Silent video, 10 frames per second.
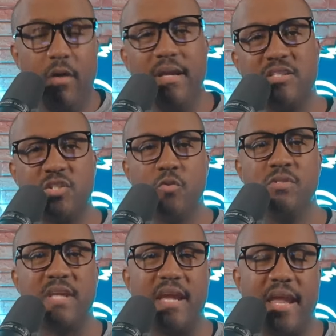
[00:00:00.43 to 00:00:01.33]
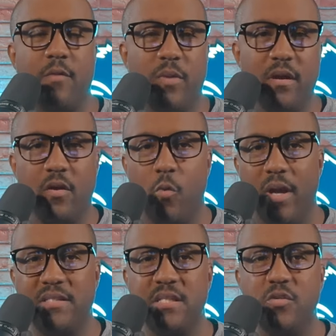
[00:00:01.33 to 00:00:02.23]
Well, it's Tuesday, and we are
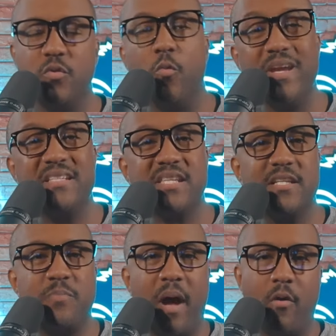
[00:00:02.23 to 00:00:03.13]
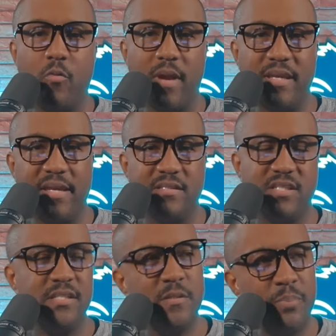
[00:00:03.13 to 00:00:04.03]
going to do the Week 6 Power
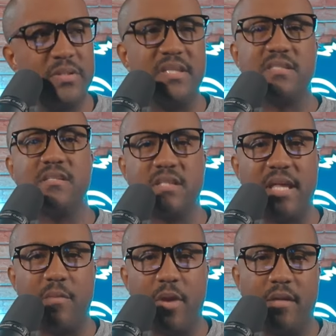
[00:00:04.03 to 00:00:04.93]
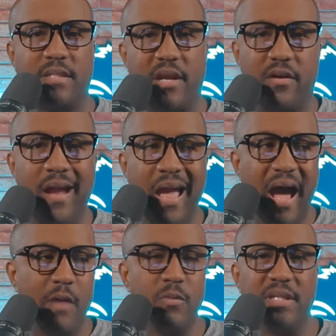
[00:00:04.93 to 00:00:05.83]
Rankings. Just to put this disclaimer out there,
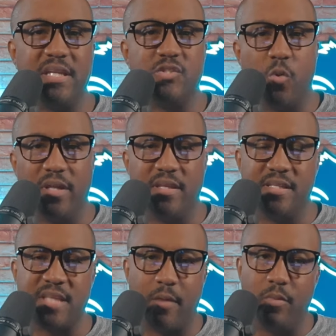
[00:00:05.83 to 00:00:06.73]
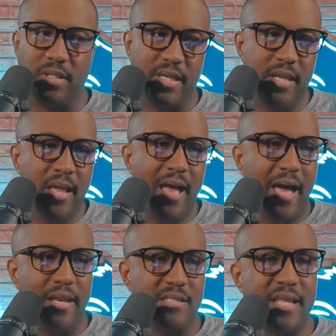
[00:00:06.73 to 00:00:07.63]
I really enjoy this.
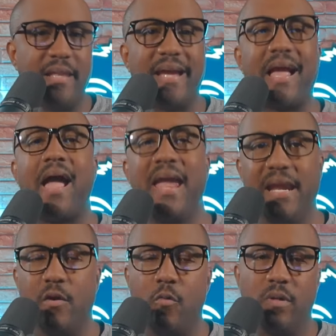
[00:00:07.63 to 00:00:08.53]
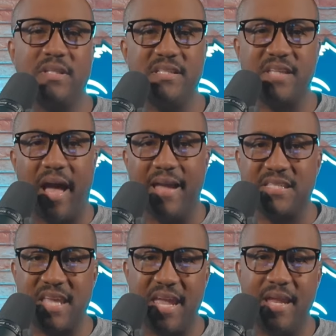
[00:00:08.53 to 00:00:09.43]
It's not like I hang on what these
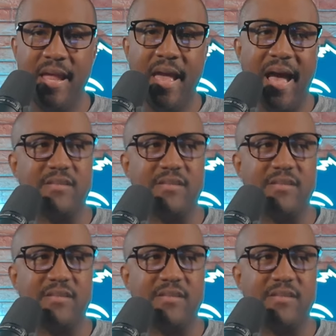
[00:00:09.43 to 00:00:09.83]
guys say.